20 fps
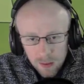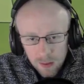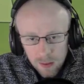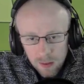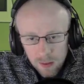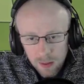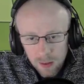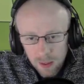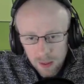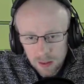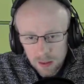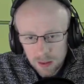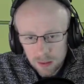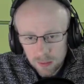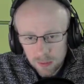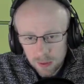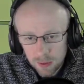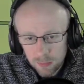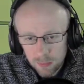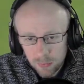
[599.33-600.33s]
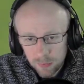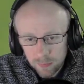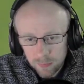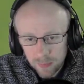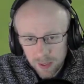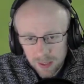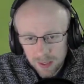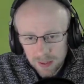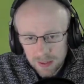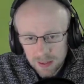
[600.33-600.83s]
Okay, so we're going to move
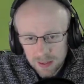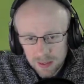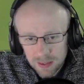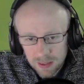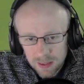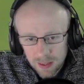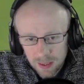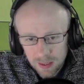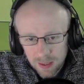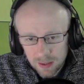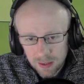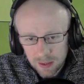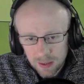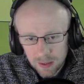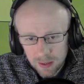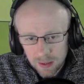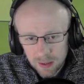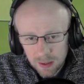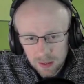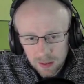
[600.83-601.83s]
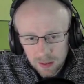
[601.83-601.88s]
back slightly.